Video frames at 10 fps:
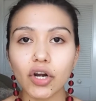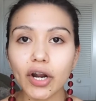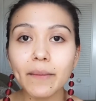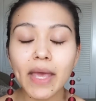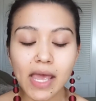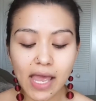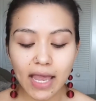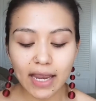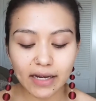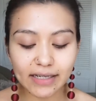serum,
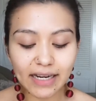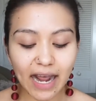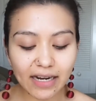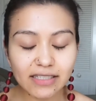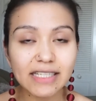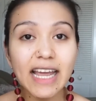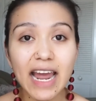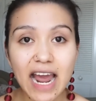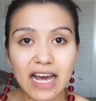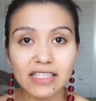and it actually
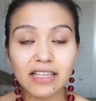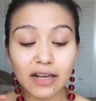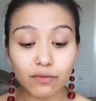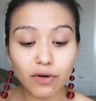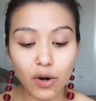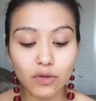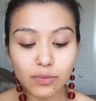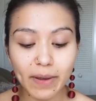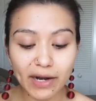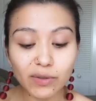has
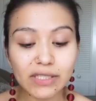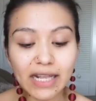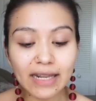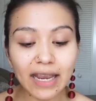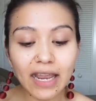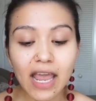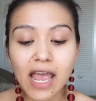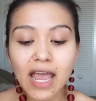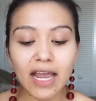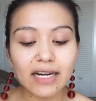rose petals in it,
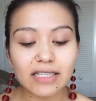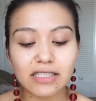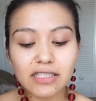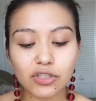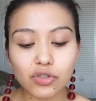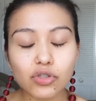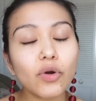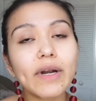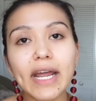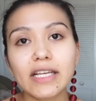and it's just
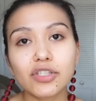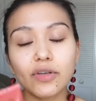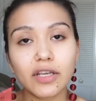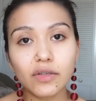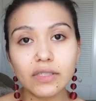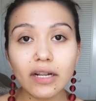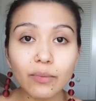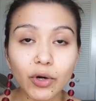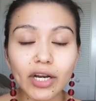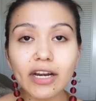so nice. You can use it
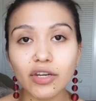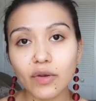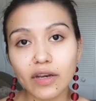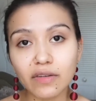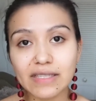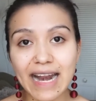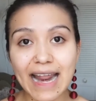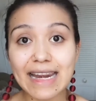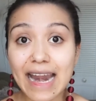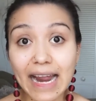in the morning and you can use it
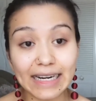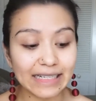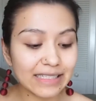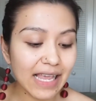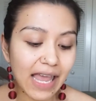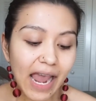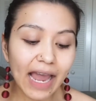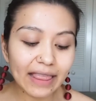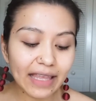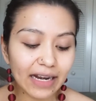at night.
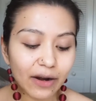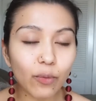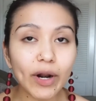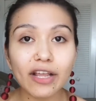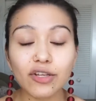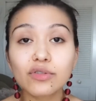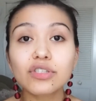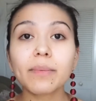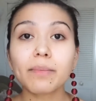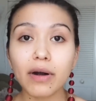And then what I
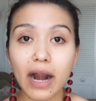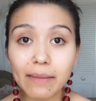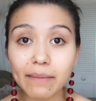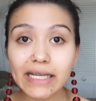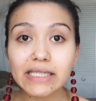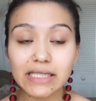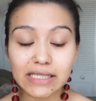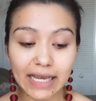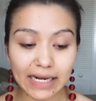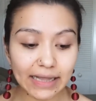use to prime my
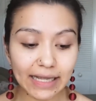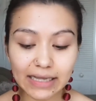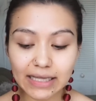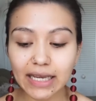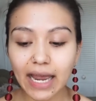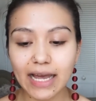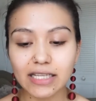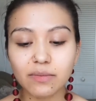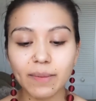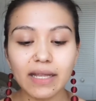skin lately
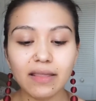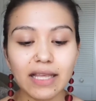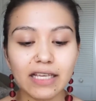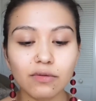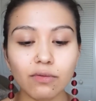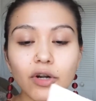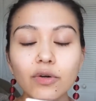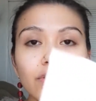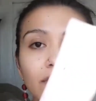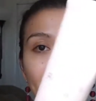has been this Rose